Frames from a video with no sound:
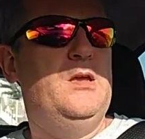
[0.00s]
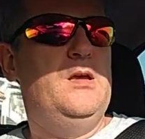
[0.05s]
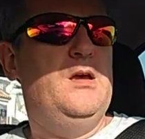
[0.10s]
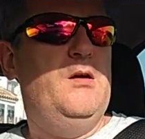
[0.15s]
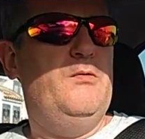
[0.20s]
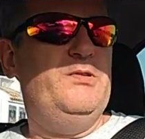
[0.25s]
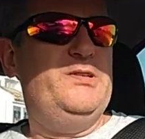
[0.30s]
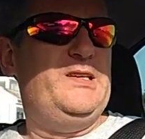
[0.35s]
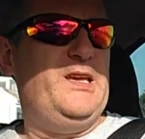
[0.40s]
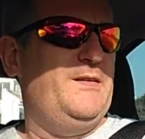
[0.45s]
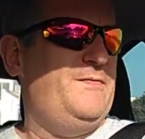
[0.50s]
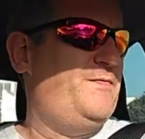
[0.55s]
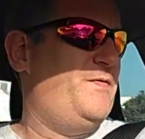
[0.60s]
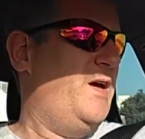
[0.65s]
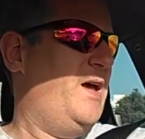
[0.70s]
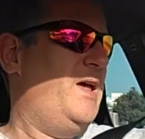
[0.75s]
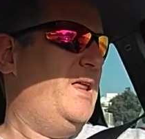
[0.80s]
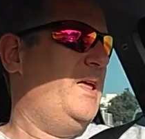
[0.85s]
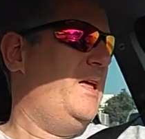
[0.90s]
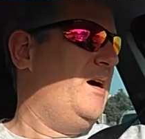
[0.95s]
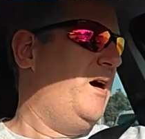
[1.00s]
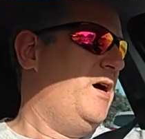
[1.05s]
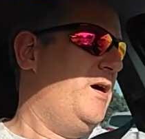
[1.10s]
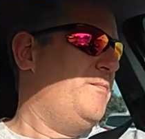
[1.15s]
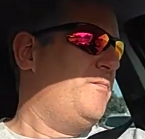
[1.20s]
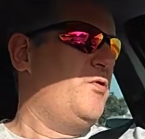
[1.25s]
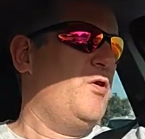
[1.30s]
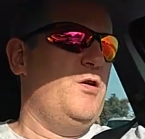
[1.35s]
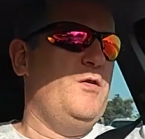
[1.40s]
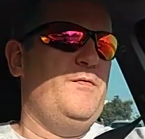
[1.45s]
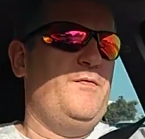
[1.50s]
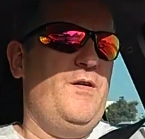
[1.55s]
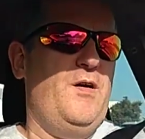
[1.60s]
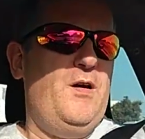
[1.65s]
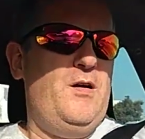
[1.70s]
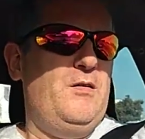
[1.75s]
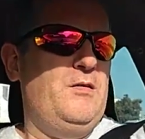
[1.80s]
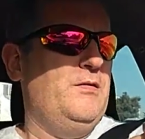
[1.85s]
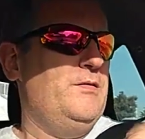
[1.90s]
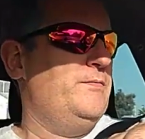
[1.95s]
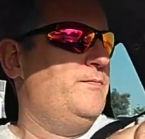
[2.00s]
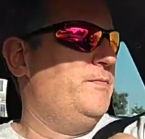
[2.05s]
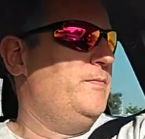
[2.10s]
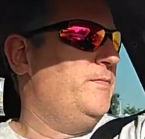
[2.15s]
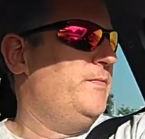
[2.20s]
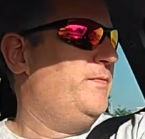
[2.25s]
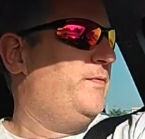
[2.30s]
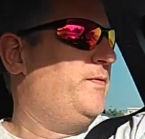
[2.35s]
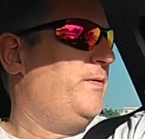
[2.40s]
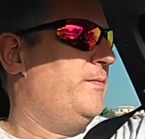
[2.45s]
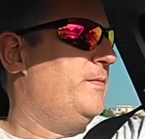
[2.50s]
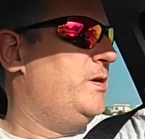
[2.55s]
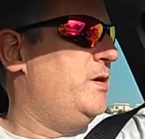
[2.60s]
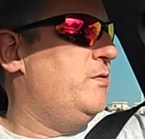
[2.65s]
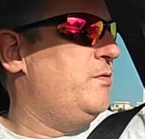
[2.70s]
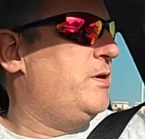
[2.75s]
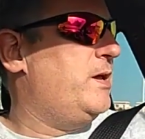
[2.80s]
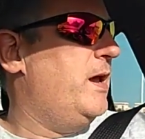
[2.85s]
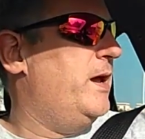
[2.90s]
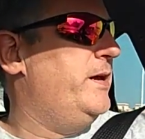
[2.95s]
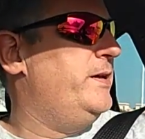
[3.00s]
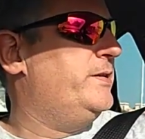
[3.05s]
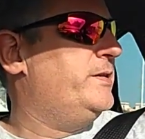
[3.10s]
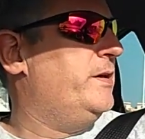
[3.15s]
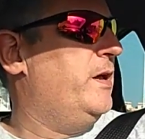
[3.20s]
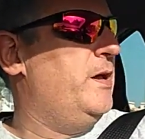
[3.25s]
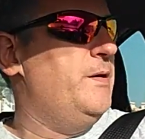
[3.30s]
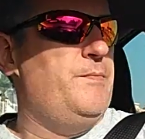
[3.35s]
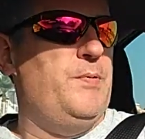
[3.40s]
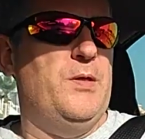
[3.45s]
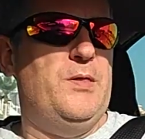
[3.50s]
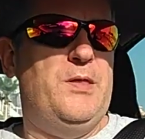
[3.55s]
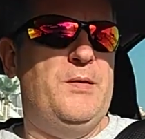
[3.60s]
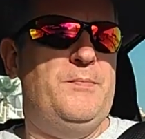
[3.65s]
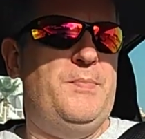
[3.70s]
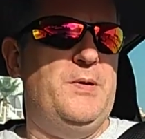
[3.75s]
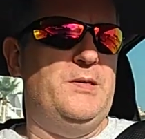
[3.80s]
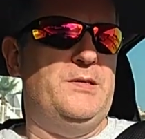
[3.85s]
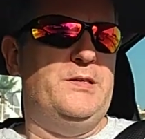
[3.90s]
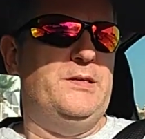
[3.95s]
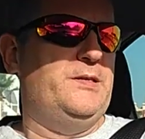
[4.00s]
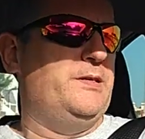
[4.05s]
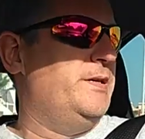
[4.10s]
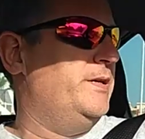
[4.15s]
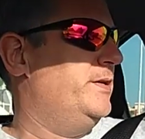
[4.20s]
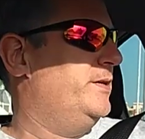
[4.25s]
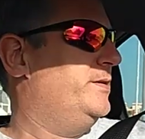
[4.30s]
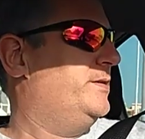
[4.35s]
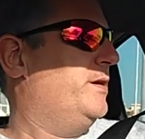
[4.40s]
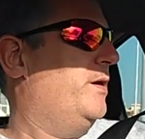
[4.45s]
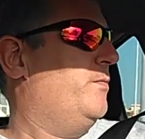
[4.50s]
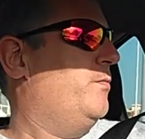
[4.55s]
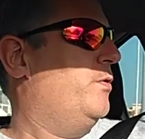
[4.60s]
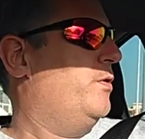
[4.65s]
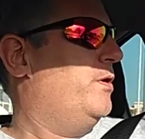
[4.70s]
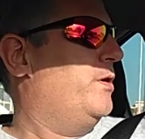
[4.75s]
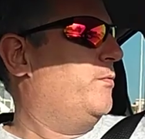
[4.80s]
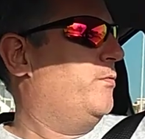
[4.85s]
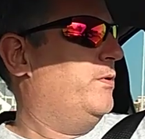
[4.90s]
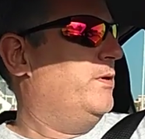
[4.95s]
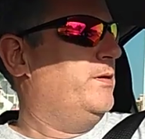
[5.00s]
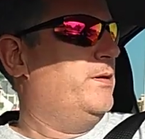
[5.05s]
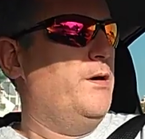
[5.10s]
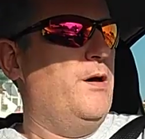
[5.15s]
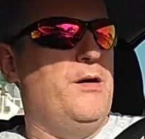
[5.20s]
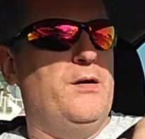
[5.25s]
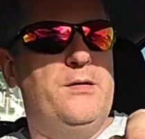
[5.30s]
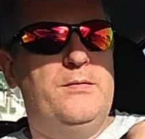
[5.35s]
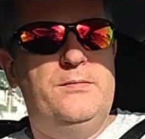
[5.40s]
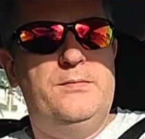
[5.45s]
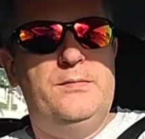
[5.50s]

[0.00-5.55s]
wouldn't say fairly high profile from the UK side, but the businesses I work with are.